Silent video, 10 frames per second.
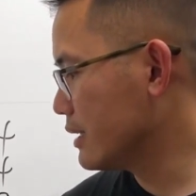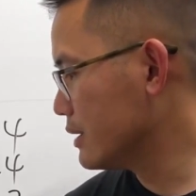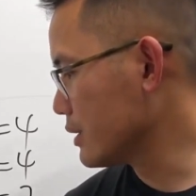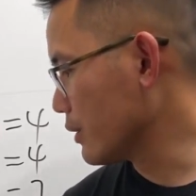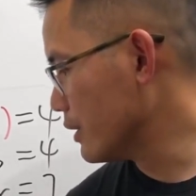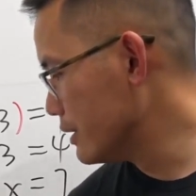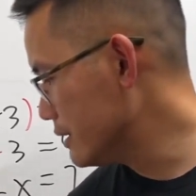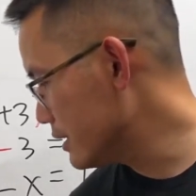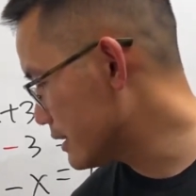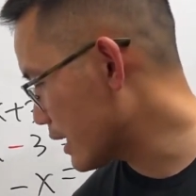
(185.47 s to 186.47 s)
So
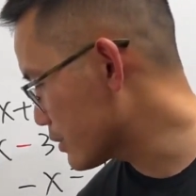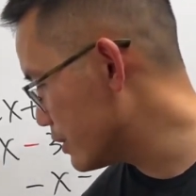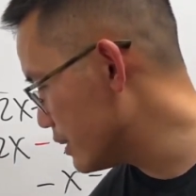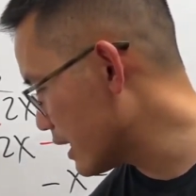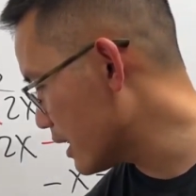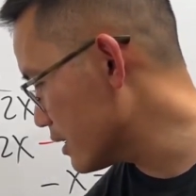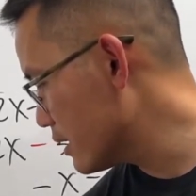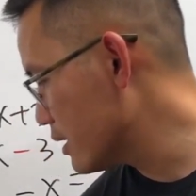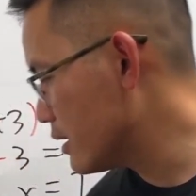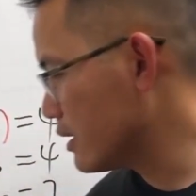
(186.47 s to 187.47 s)
this is actually not
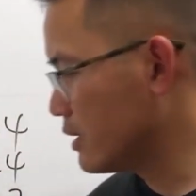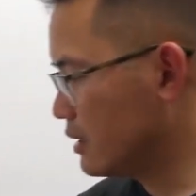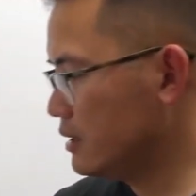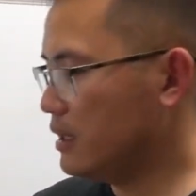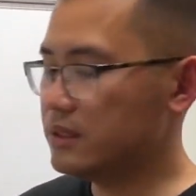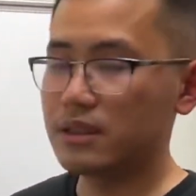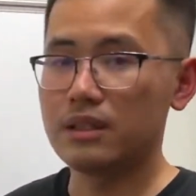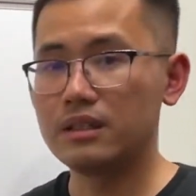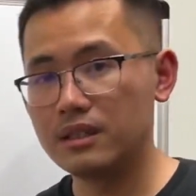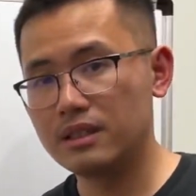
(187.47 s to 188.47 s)
the answer.
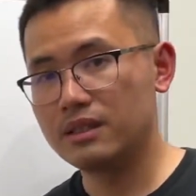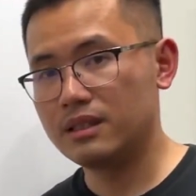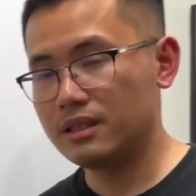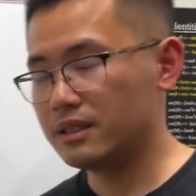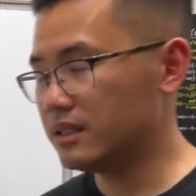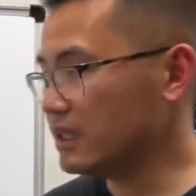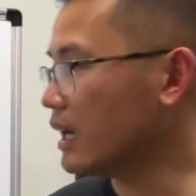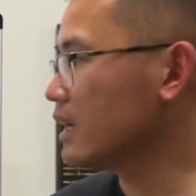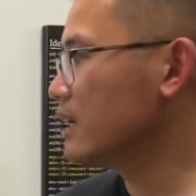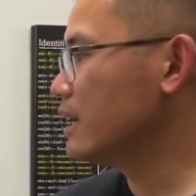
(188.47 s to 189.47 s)

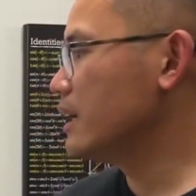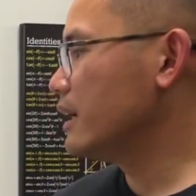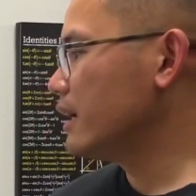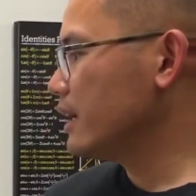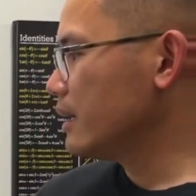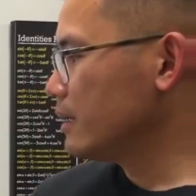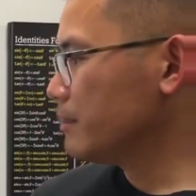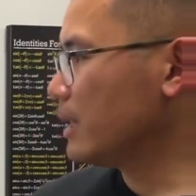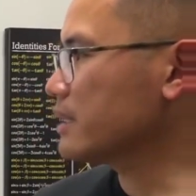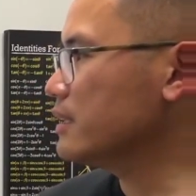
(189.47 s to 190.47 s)
Yeah.
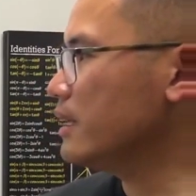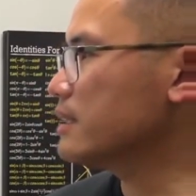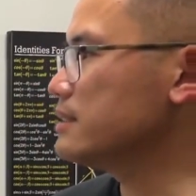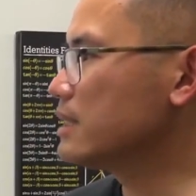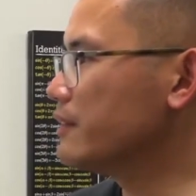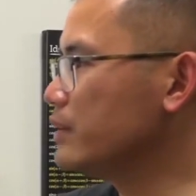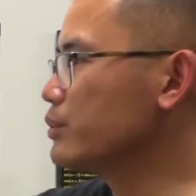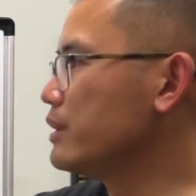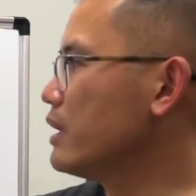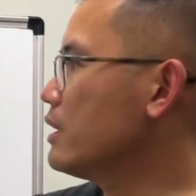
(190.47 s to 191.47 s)
Plugging negative 7
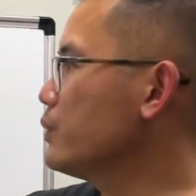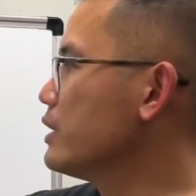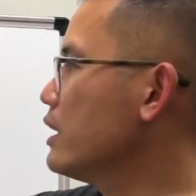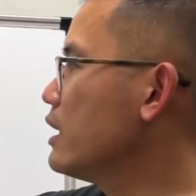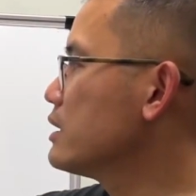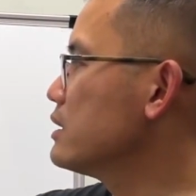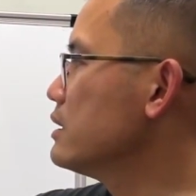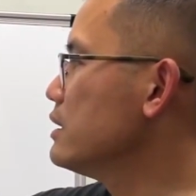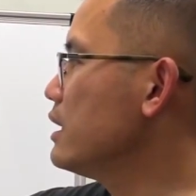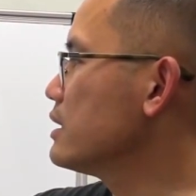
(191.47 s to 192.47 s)
into there, we
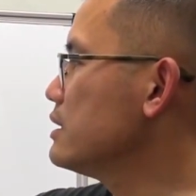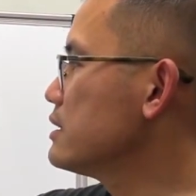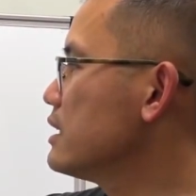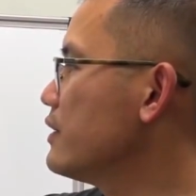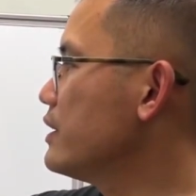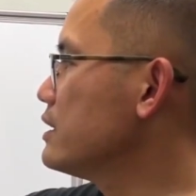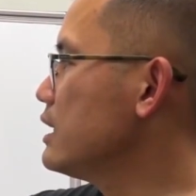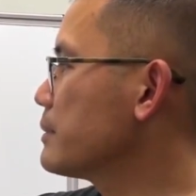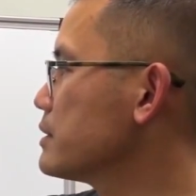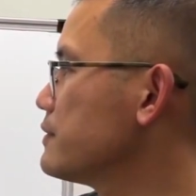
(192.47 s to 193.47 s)
get negative 7 in
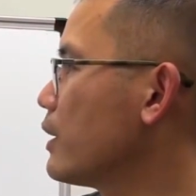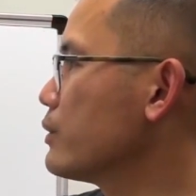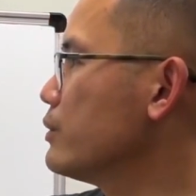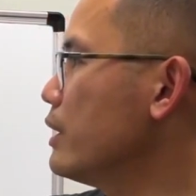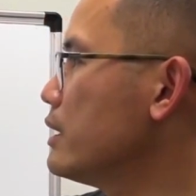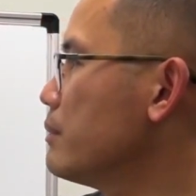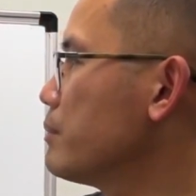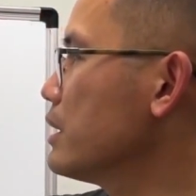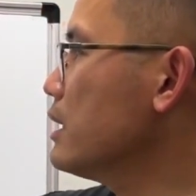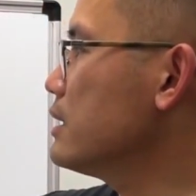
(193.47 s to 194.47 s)
the absolute value, and then
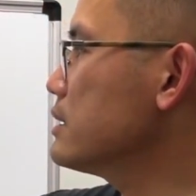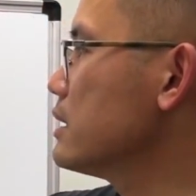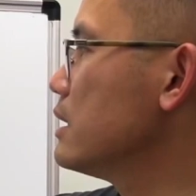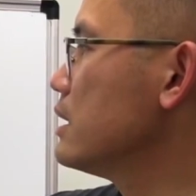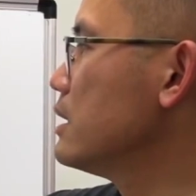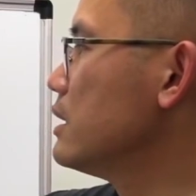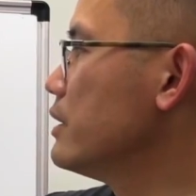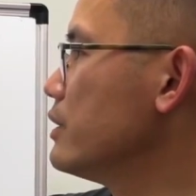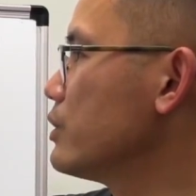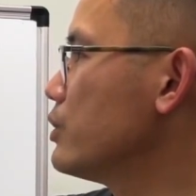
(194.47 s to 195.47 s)
plus
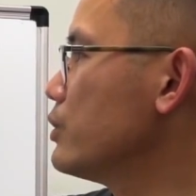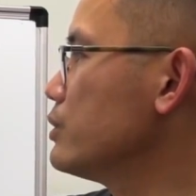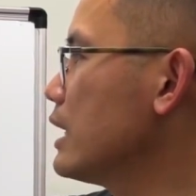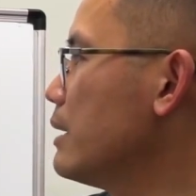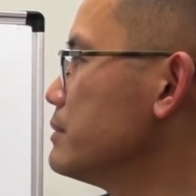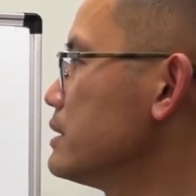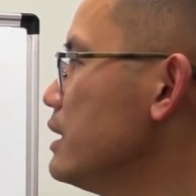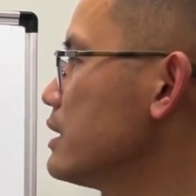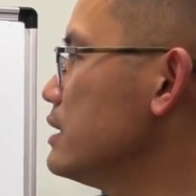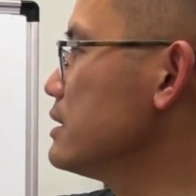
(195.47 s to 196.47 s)
2 times
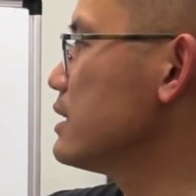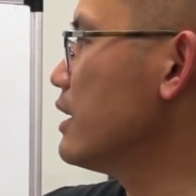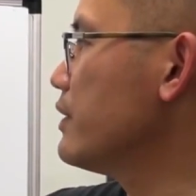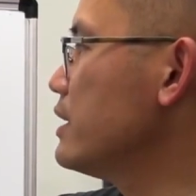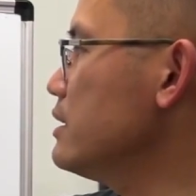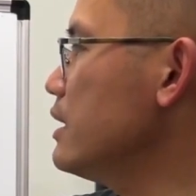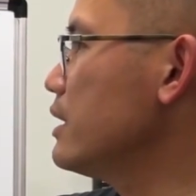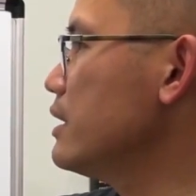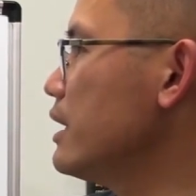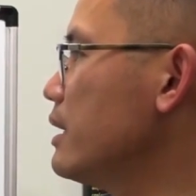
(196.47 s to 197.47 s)
negative 7,
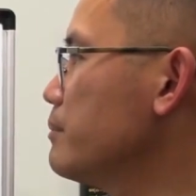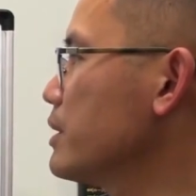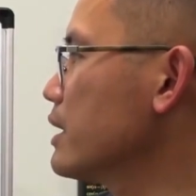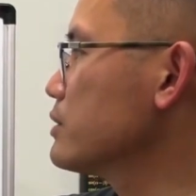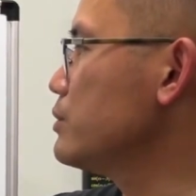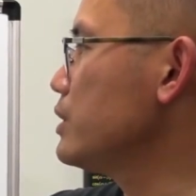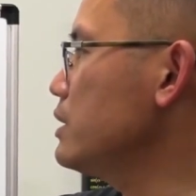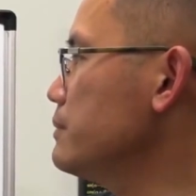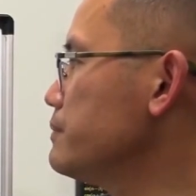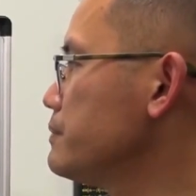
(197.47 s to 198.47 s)
and then plus 3.